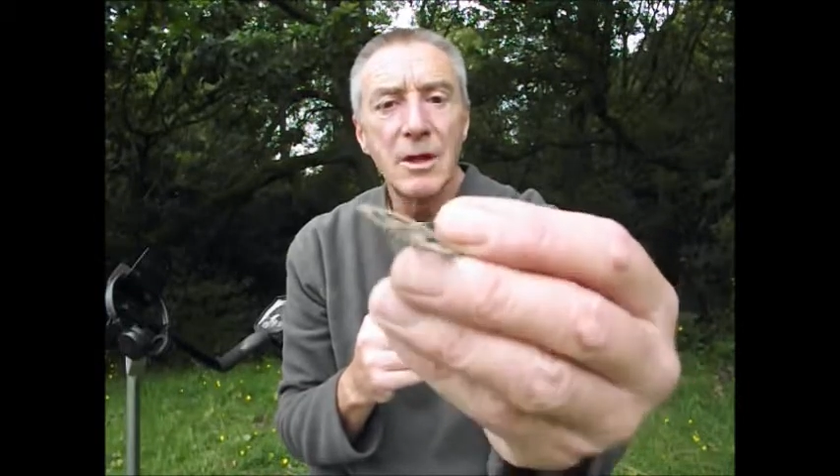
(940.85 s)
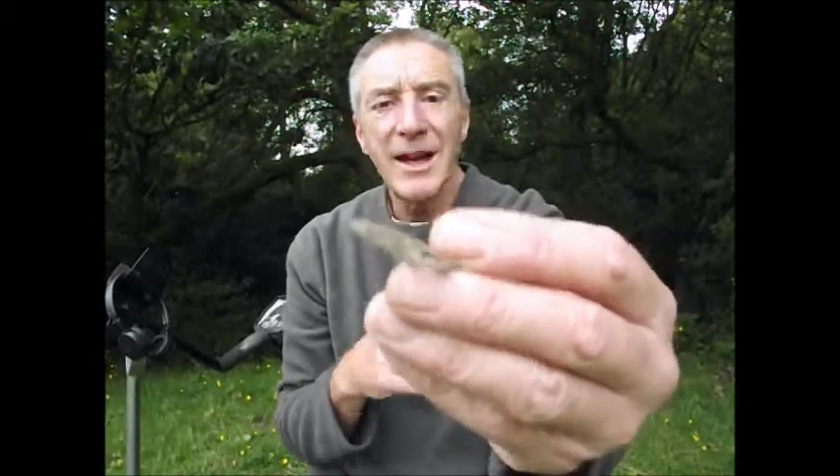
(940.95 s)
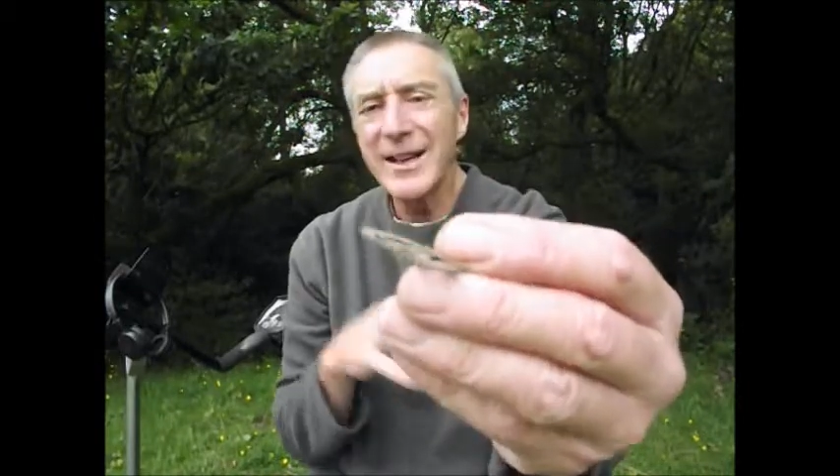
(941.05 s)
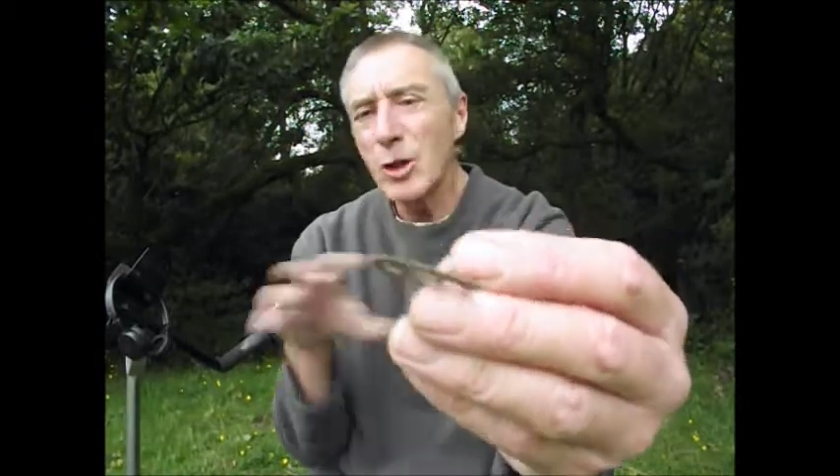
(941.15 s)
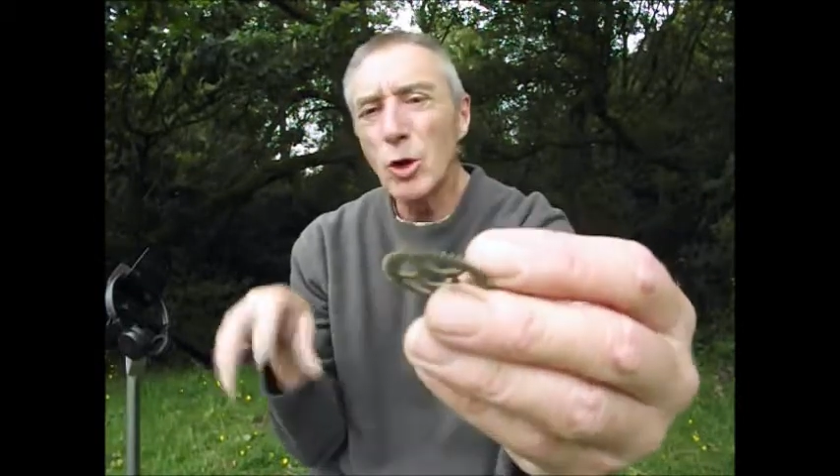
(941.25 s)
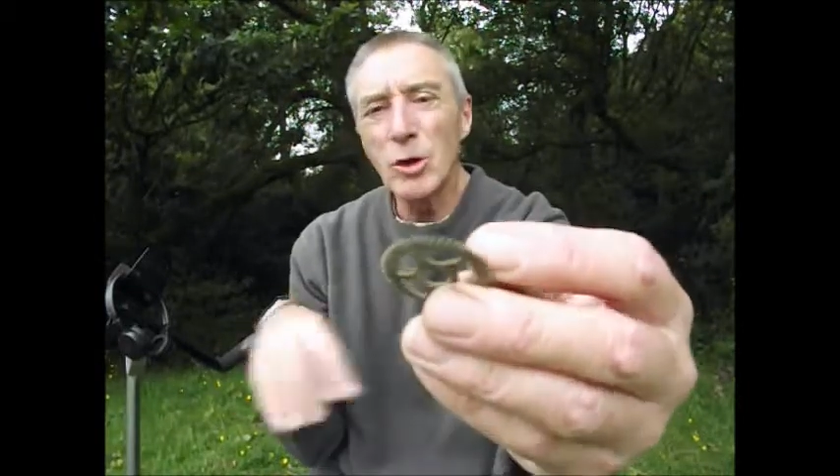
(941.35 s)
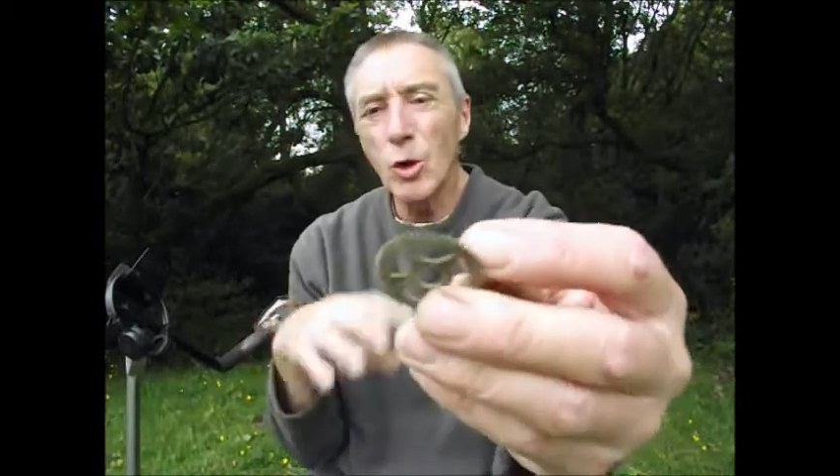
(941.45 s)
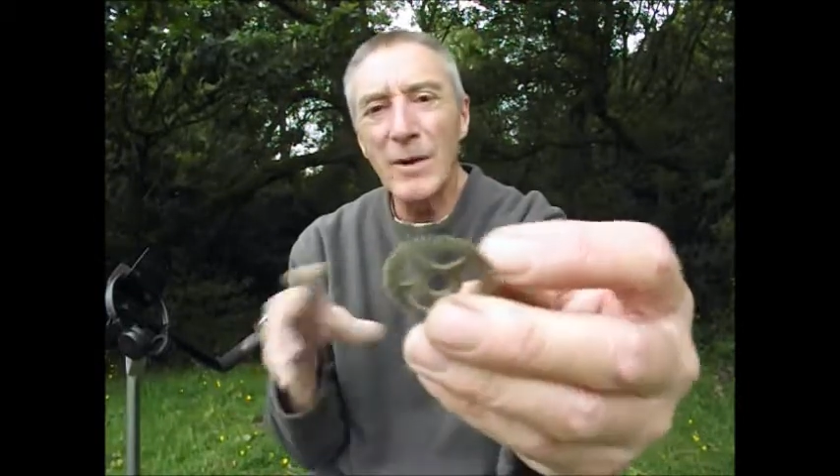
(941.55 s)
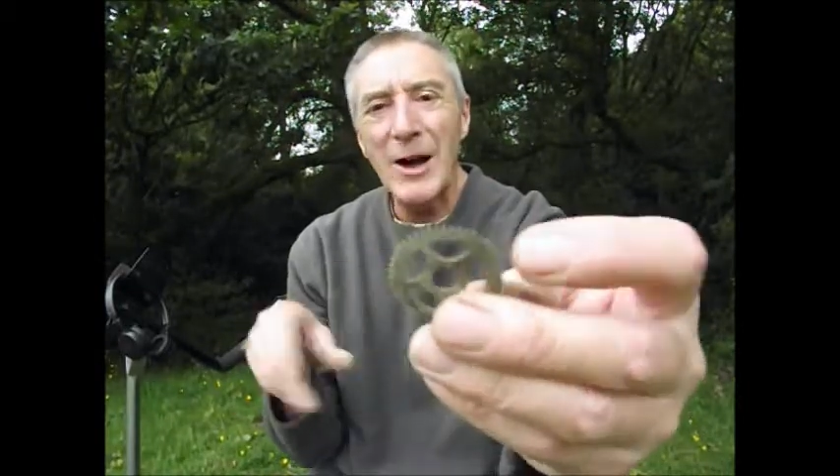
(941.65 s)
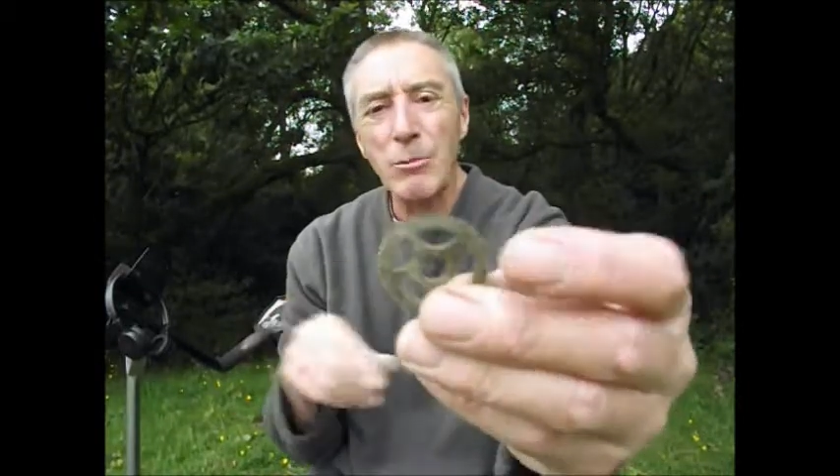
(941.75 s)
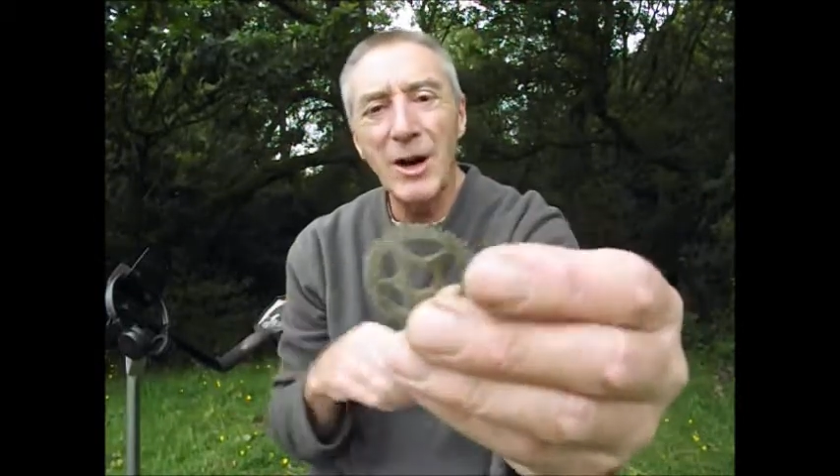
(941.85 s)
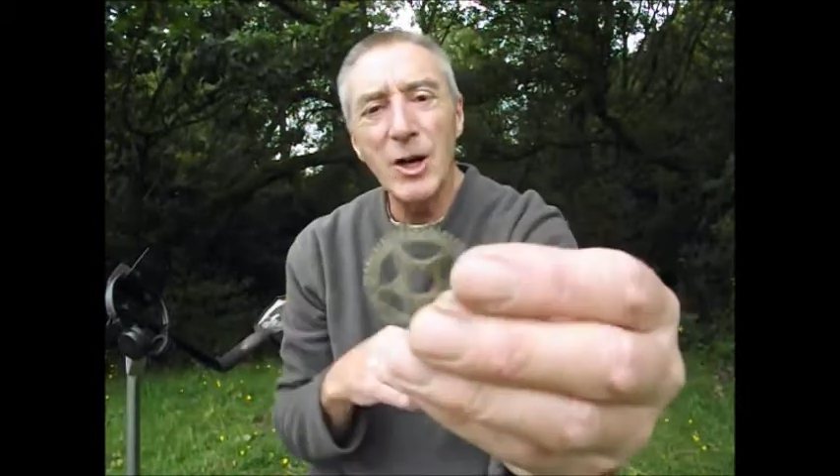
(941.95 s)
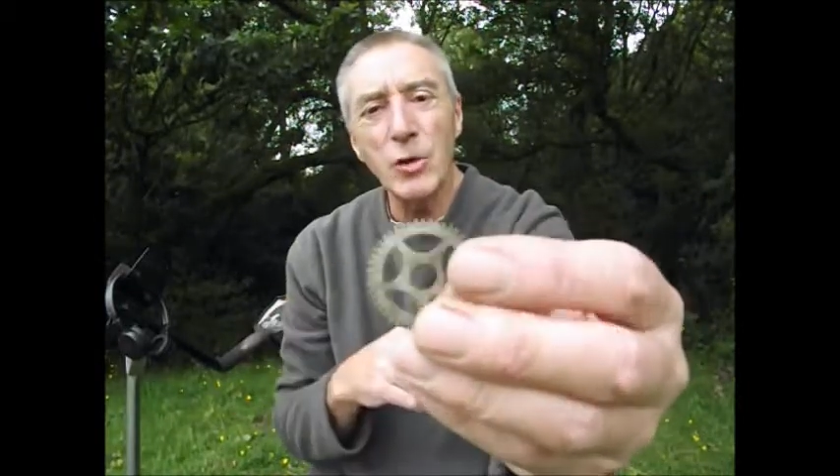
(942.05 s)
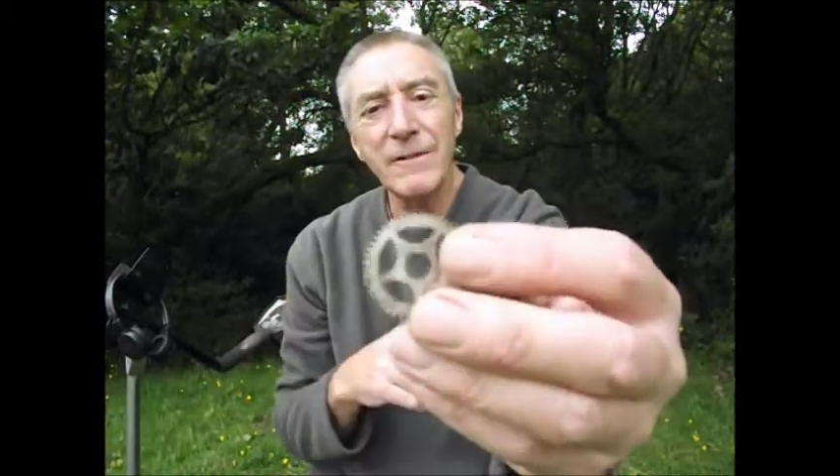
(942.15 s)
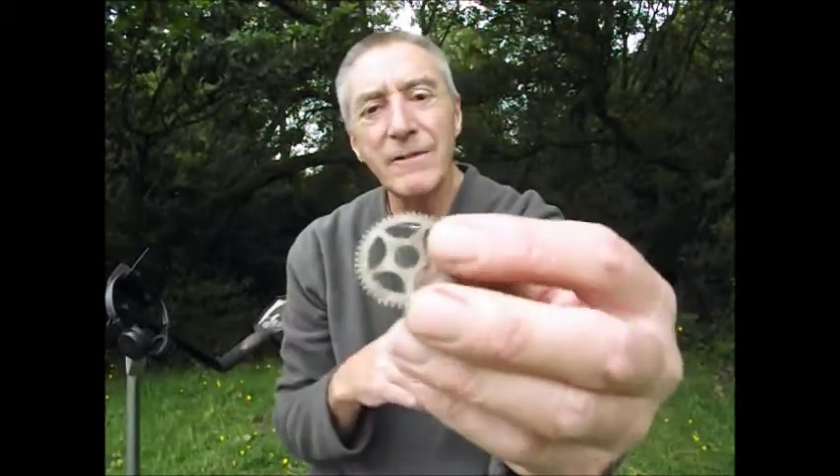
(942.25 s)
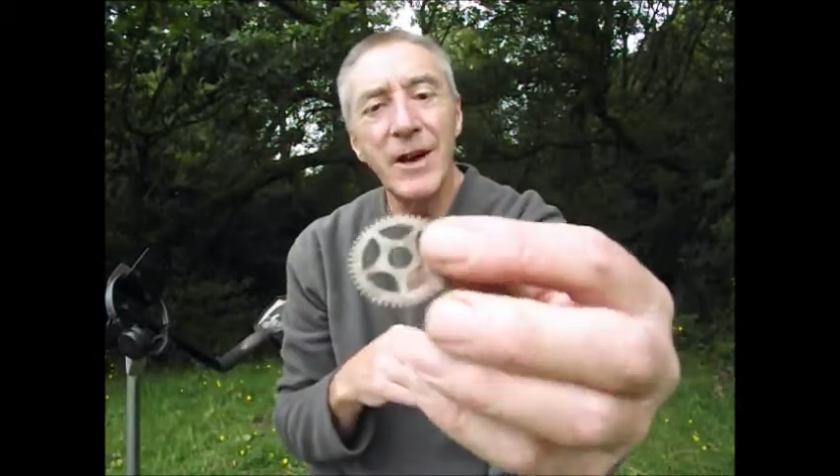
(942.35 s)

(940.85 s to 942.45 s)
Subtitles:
I had a good look round, but I couldn't